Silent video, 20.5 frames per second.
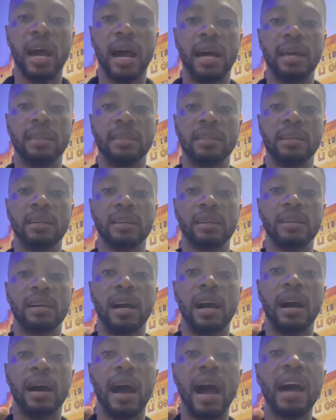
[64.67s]
and the
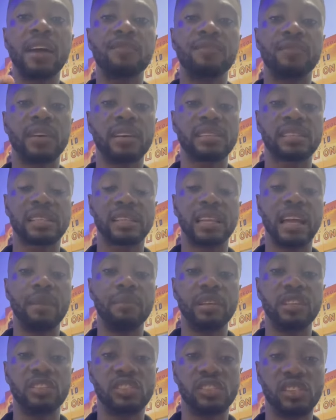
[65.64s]
adverse
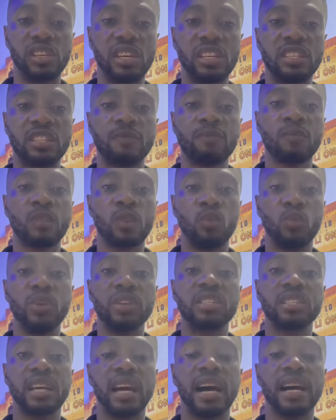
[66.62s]
climate change,
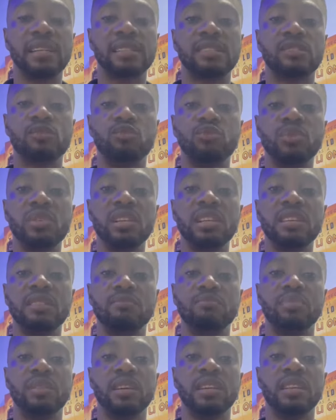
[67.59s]
which has really
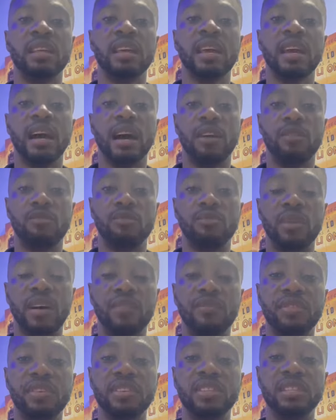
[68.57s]
been
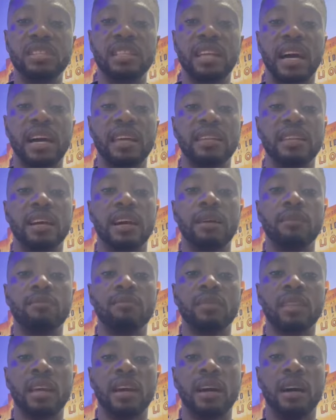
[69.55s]
ravaging and
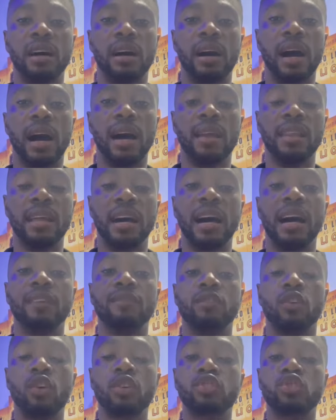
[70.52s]
that
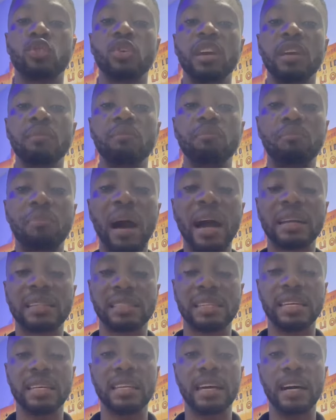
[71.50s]
have also
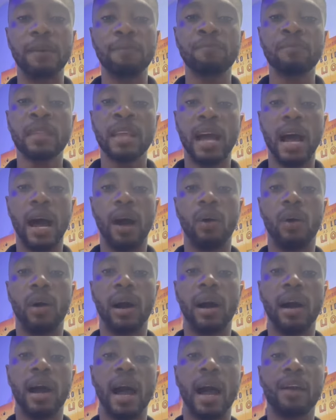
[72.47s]
impacted
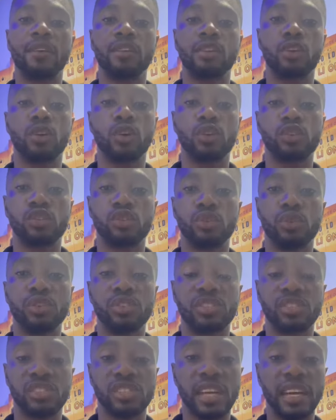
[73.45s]
our agricultural
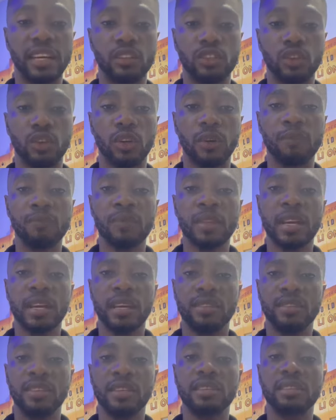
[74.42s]
sector.
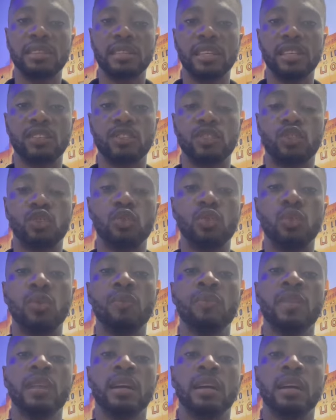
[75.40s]
This is to